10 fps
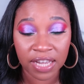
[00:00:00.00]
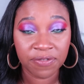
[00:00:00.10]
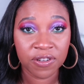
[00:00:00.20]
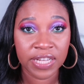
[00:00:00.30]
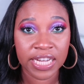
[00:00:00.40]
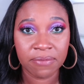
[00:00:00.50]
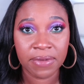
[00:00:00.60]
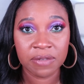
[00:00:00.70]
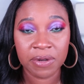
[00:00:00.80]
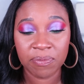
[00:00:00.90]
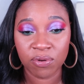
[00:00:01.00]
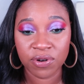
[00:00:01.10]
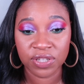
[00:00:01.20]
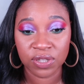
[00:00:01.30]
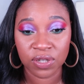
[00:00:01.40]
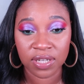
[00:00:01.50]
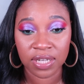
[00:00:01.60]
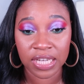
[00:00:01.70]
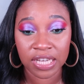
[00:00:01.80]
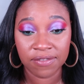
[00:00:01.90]
I feel like it makes my pores
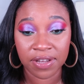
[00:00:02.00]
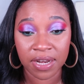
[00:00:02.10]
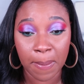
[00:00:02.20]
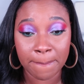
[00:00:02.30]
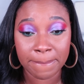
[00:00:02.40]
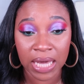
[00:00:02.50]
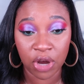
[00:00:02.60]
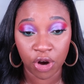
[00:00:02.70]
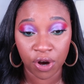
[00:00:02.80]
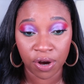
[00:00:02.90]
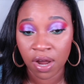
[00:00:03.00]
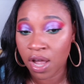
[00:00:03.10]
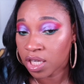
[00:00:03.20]
look even bigger.